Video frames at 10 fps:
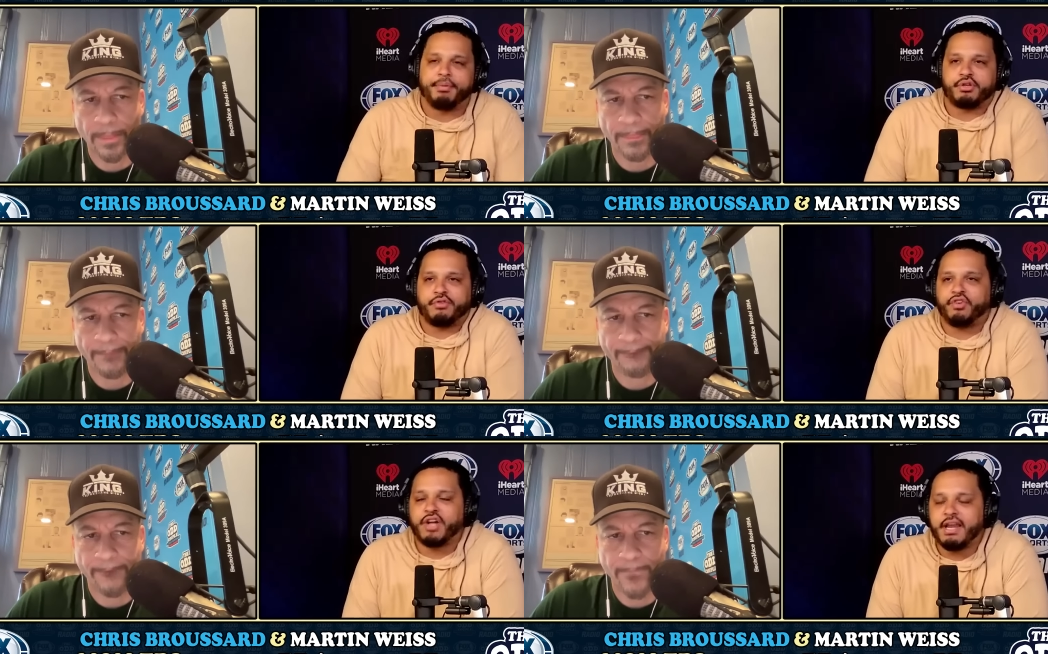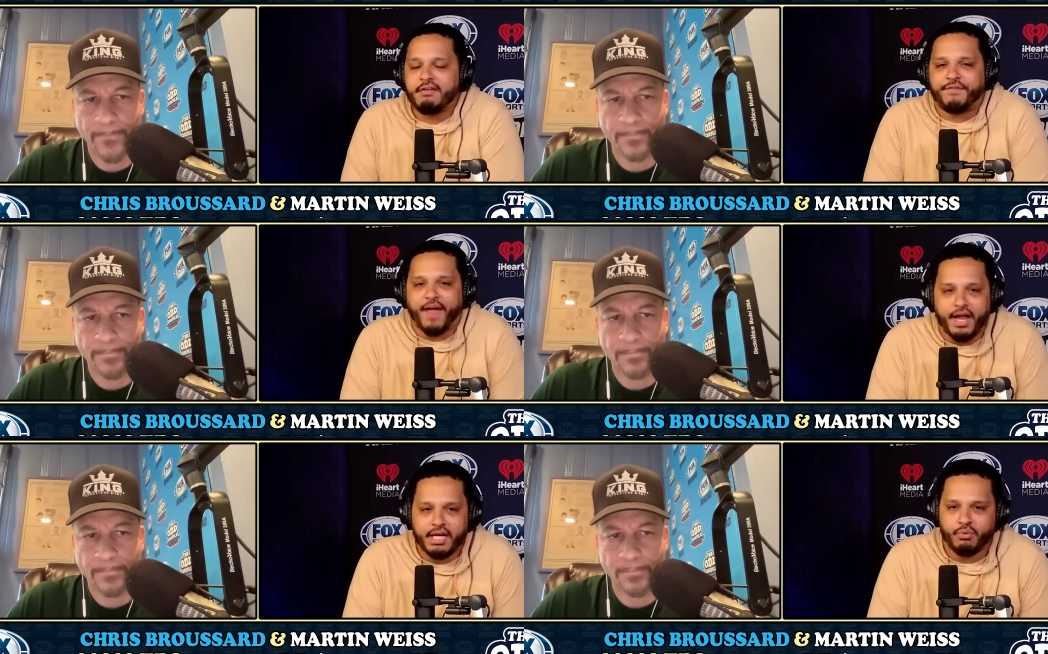Speaker 1: but if you're not
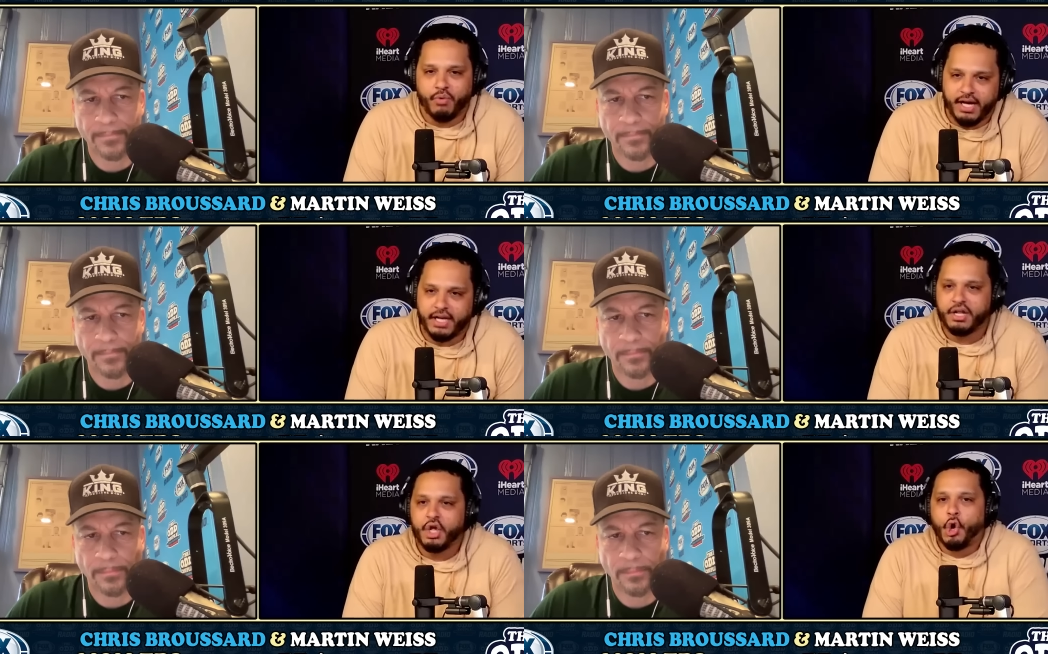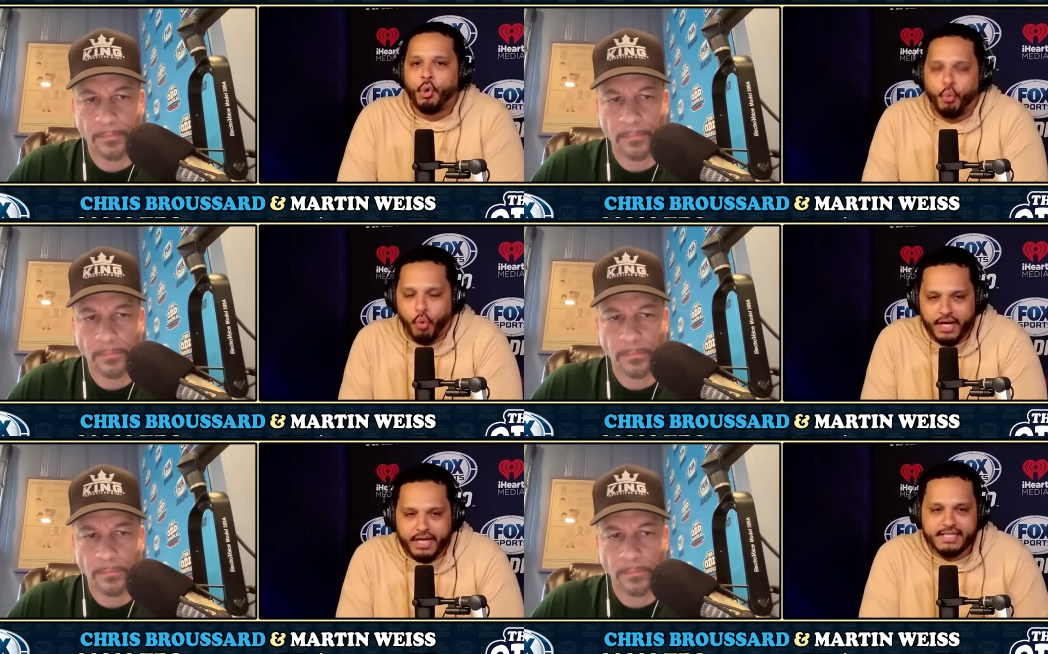evaluating
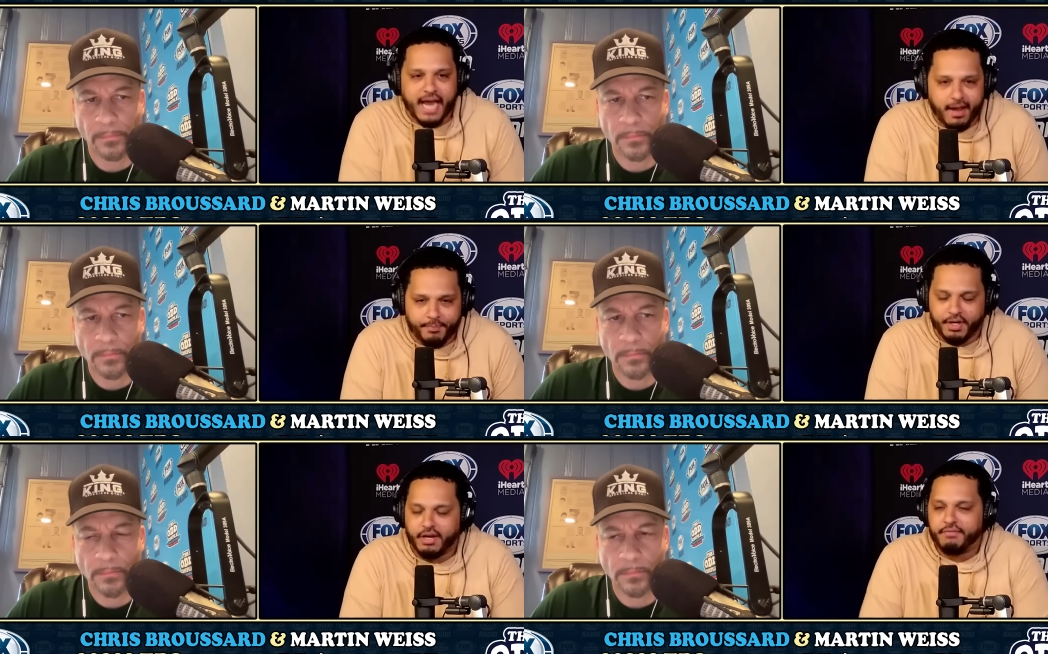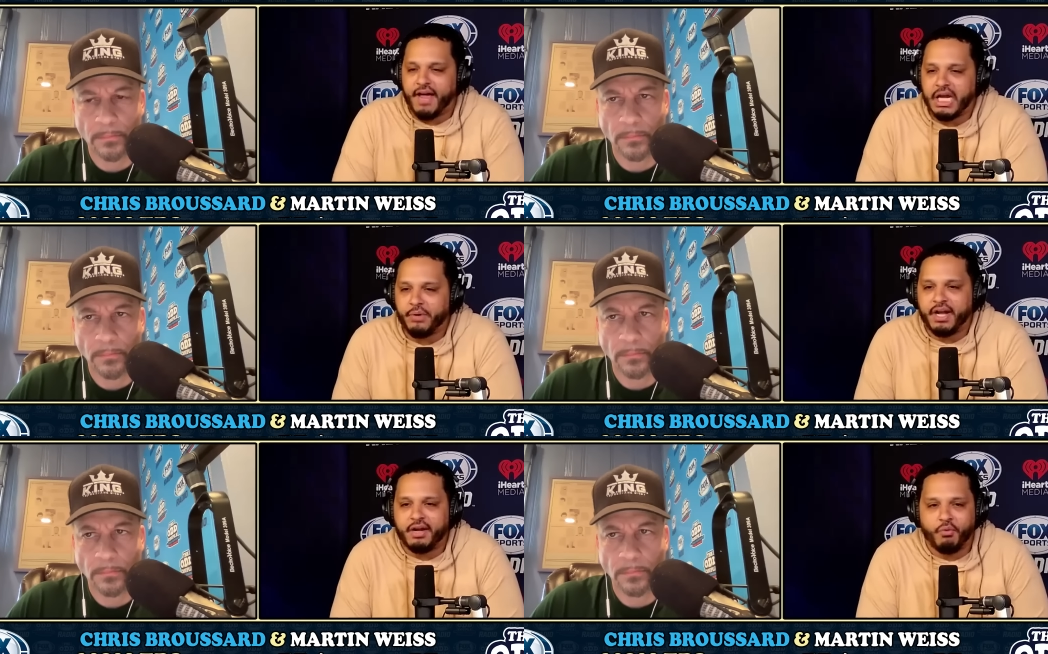what is happening,
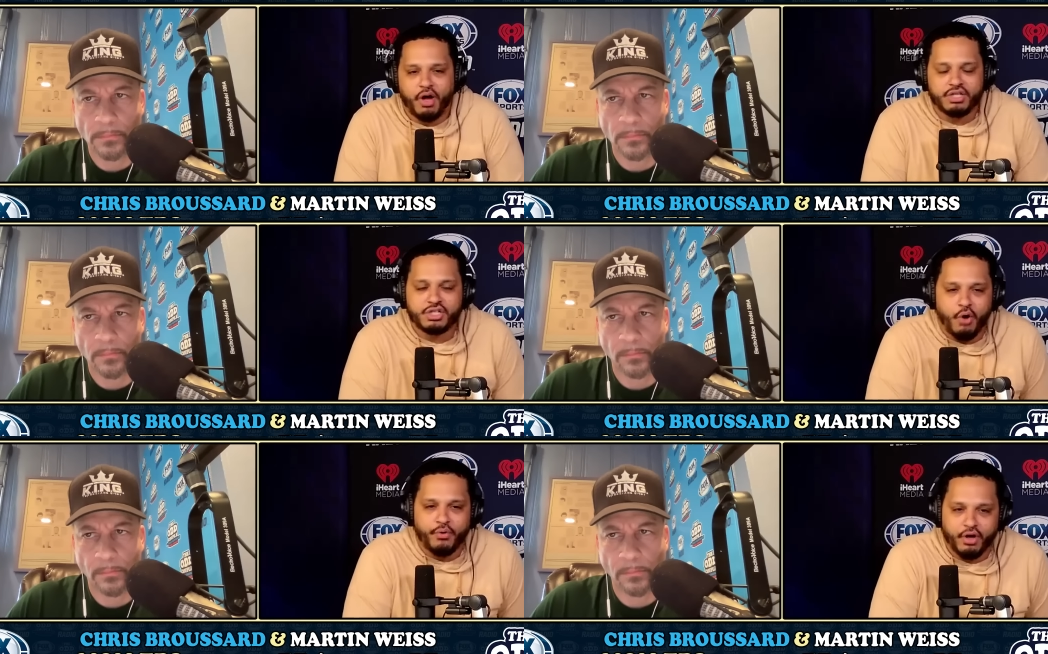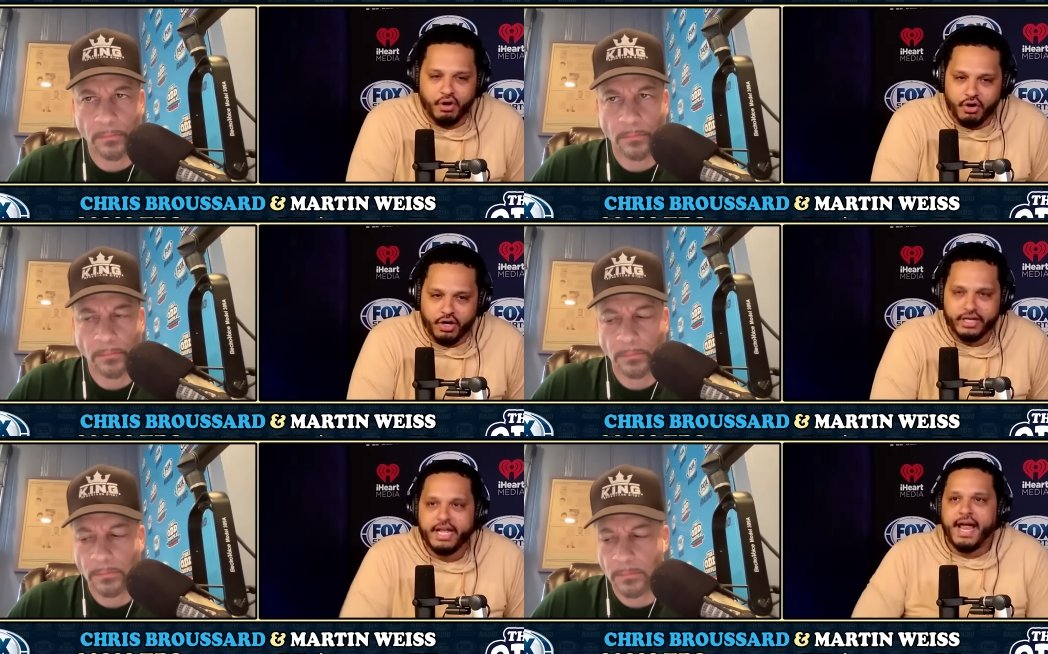evaluating what is going
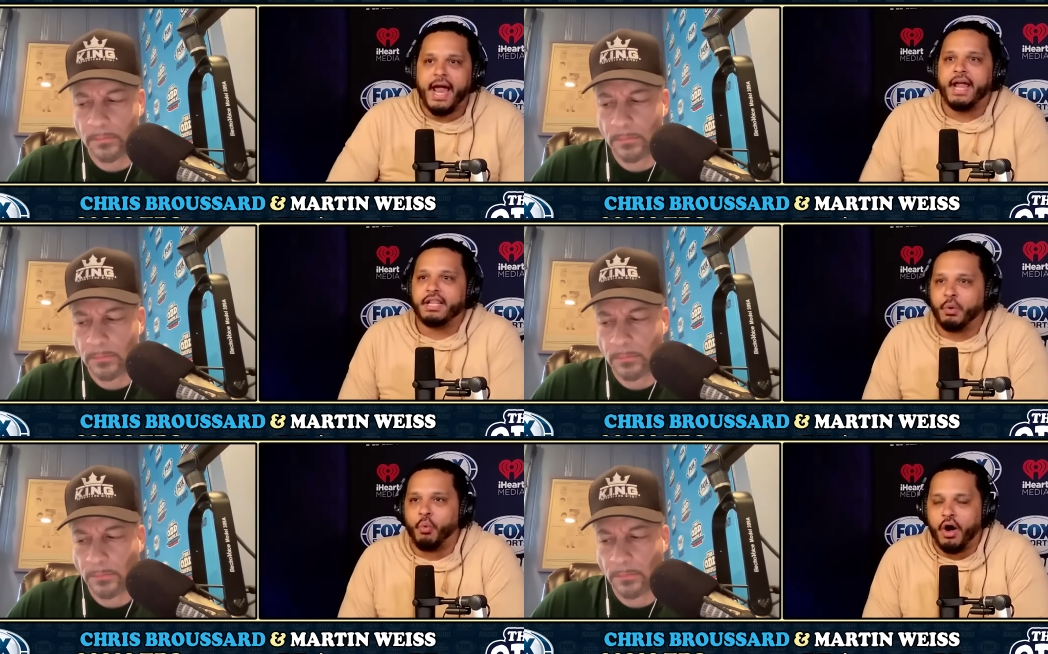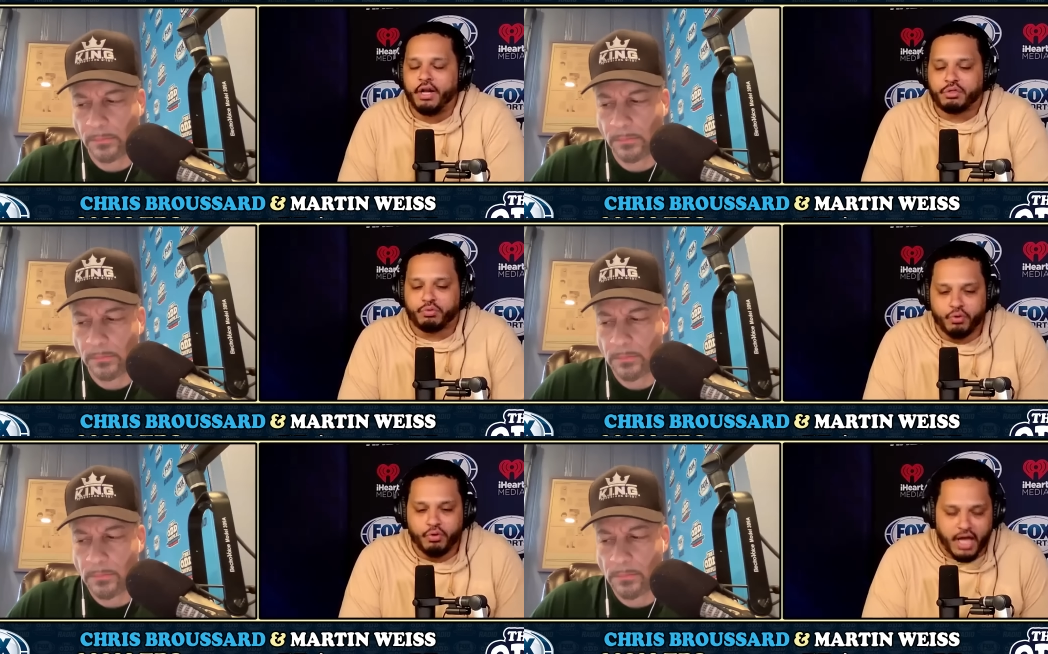on, and the one
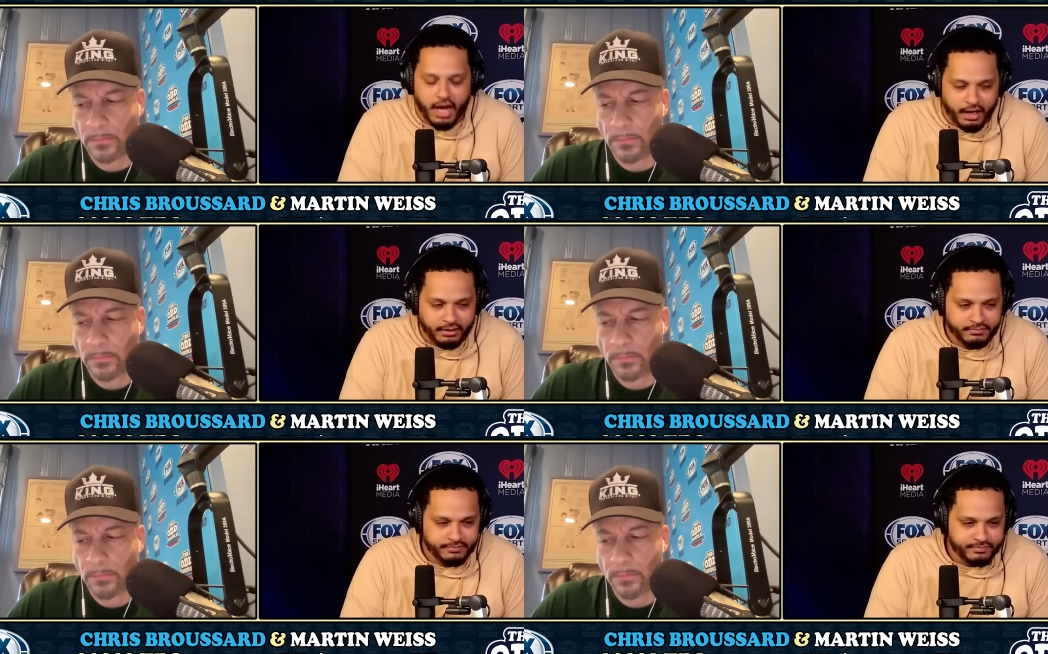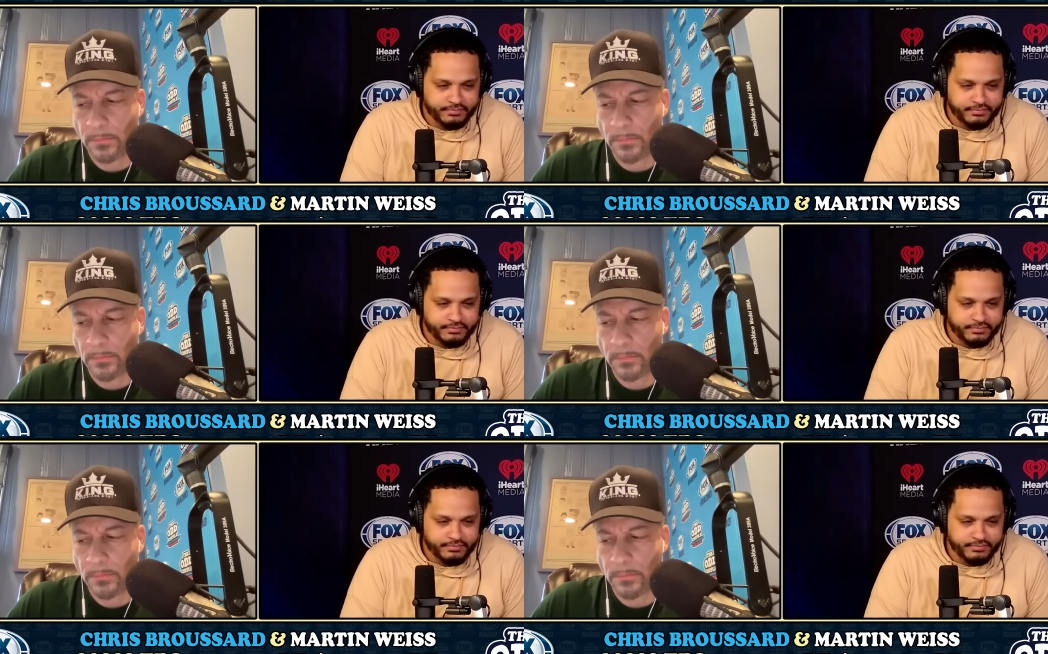through line,